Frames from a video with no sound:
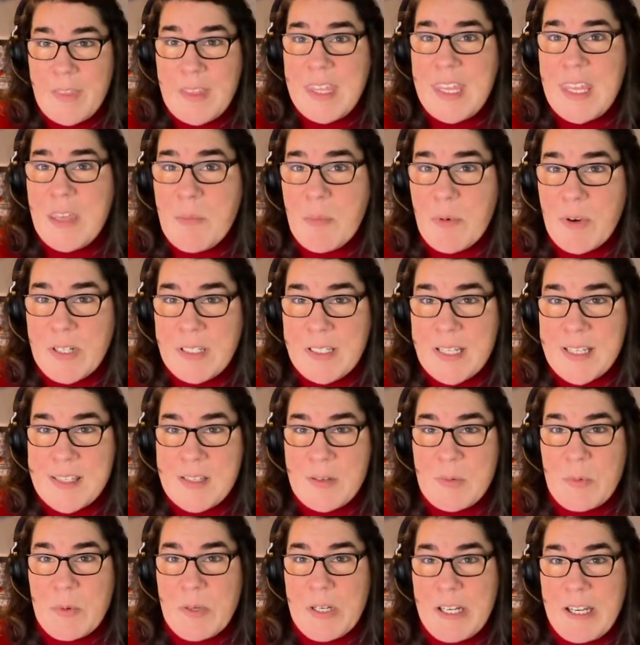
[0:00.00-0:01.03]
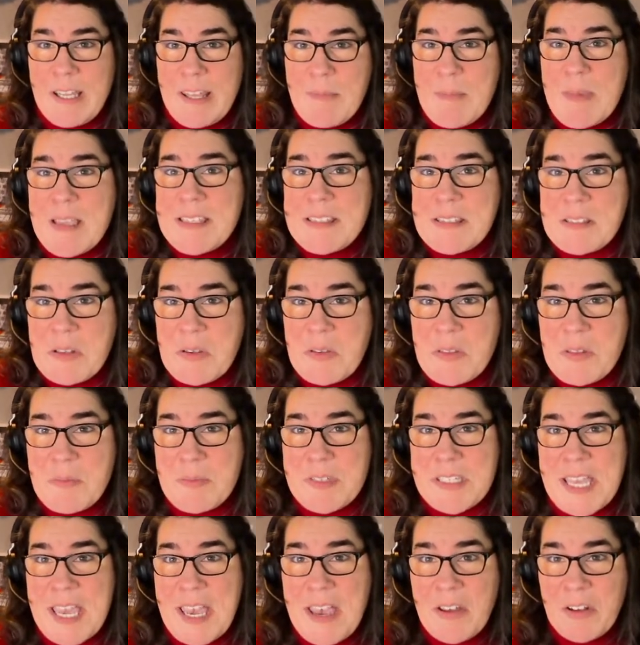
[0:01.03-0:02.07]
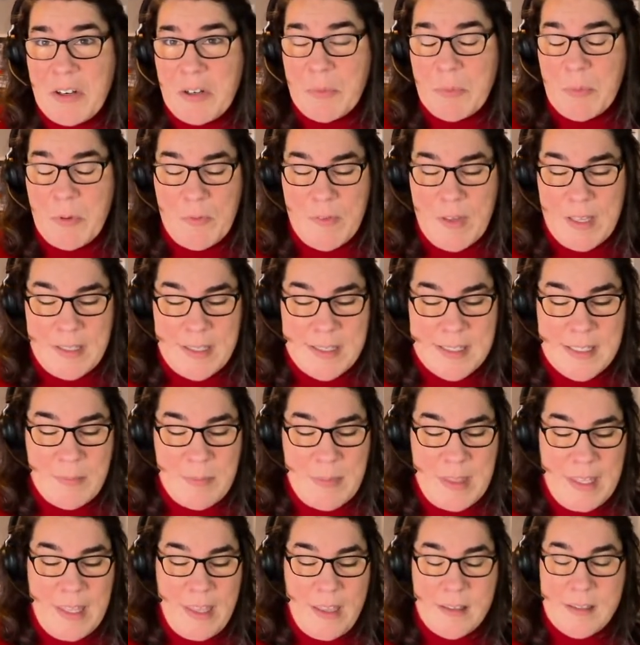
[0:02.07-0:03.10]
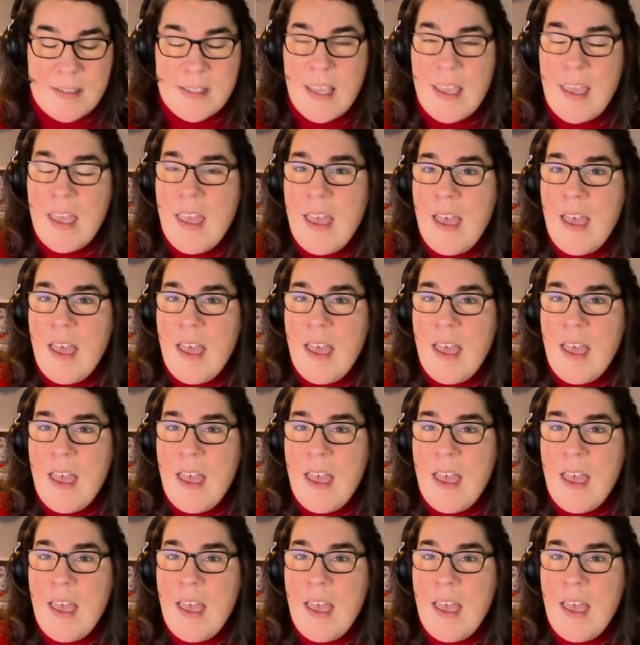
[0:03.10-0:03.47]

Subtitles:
the keyboard doesn't work, it might slow them down or move on to something else.